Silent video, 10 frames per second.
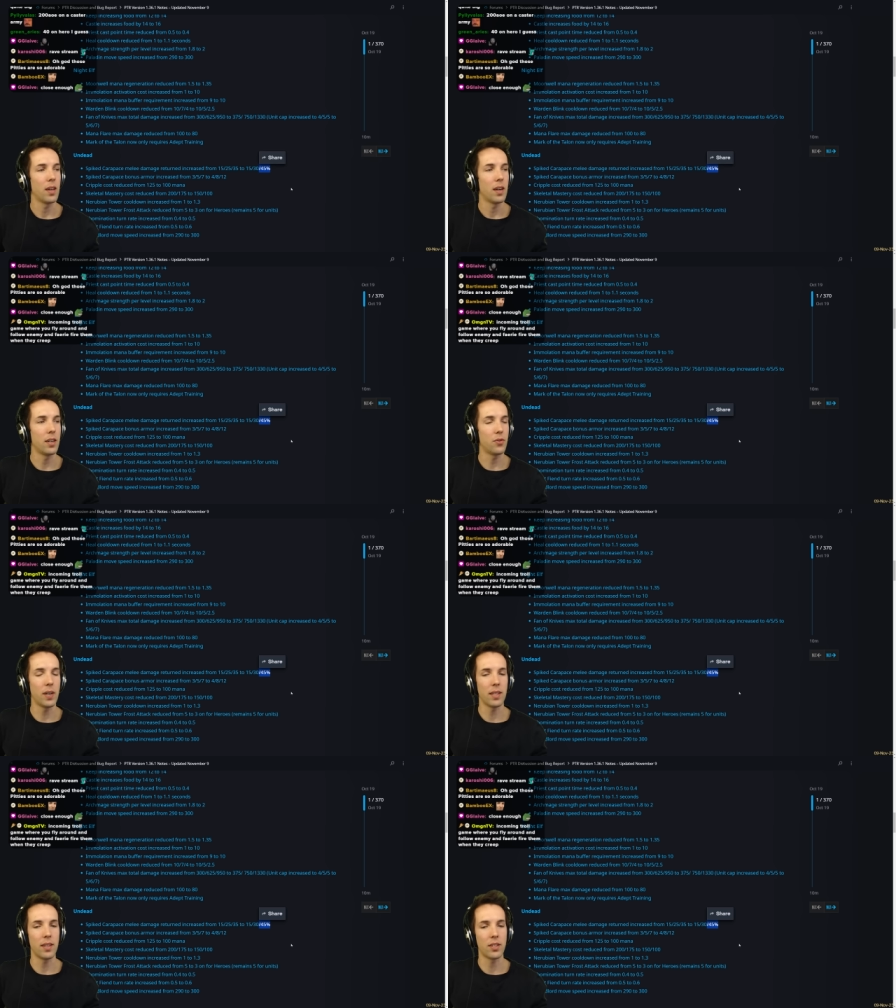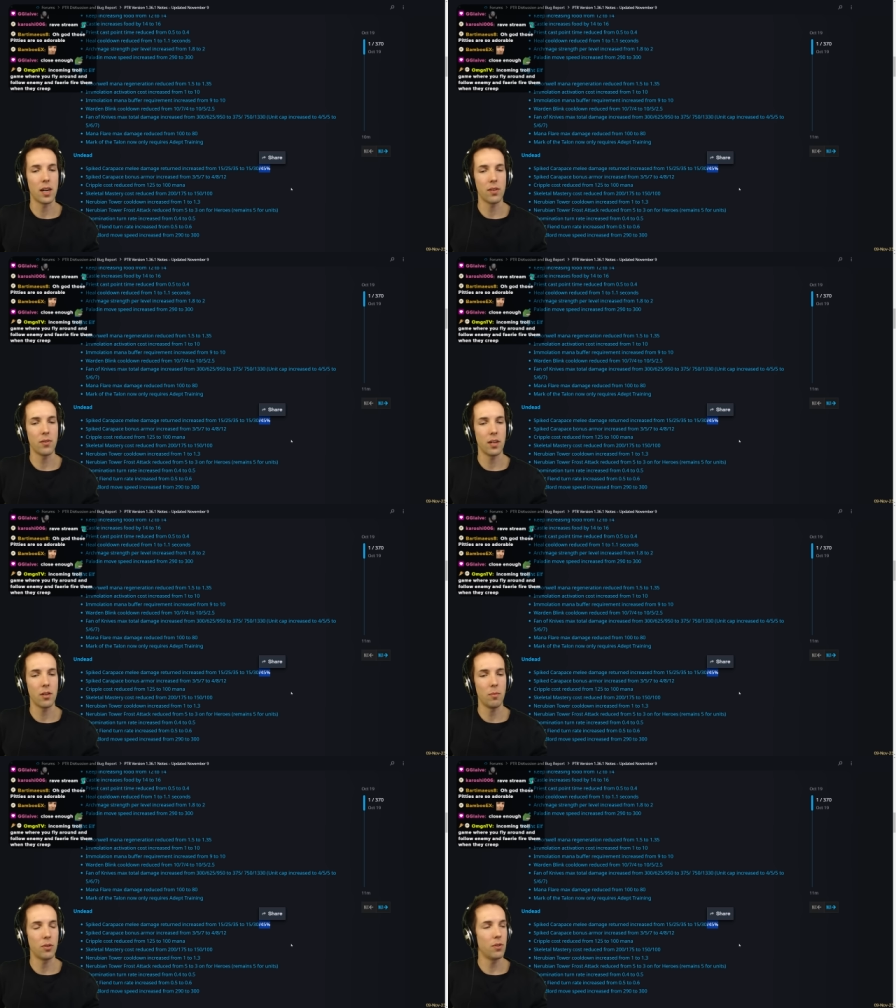I tried this out.
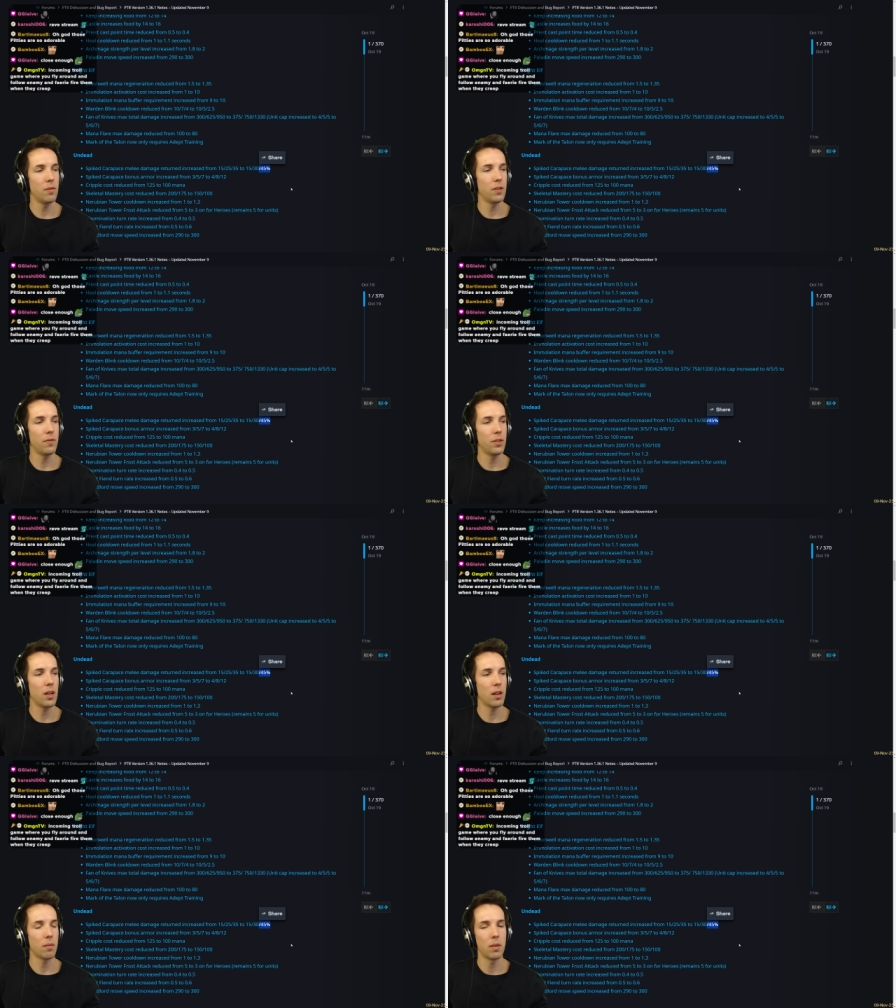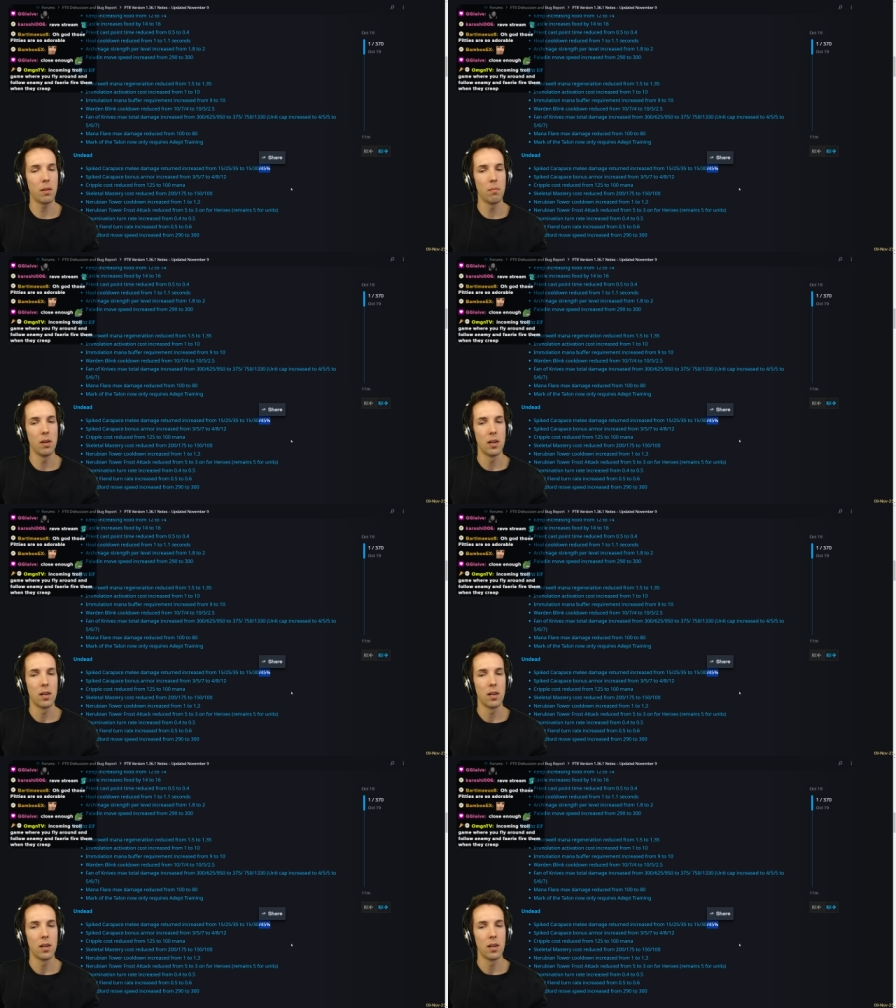It almost always feels like a meme